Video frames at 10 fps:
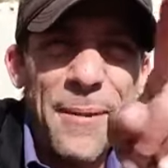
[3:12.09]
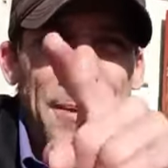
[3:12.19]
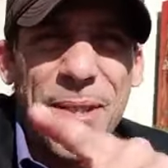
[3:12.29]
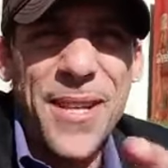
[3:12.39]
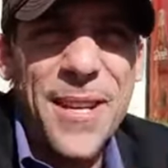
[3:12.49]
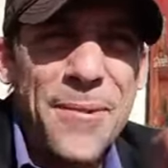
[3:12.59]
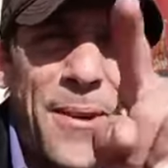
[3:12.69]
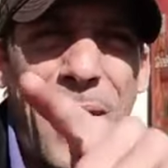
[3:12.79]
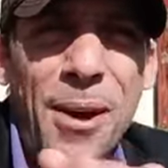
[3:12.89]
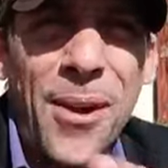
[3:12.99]
I will see you
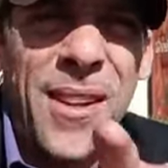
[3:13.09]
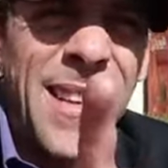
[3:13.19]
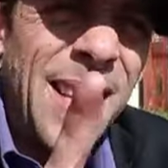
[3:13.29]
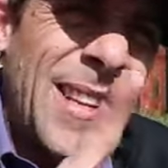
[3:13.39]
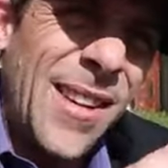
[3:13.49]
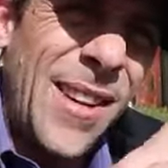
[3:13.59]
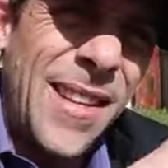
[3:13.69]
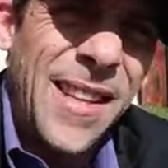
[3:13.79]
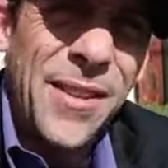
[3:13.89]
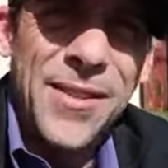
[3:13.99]
all on
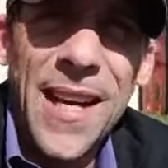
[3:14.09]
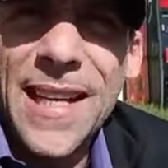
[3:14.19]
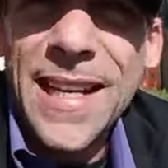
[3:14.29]
the other side.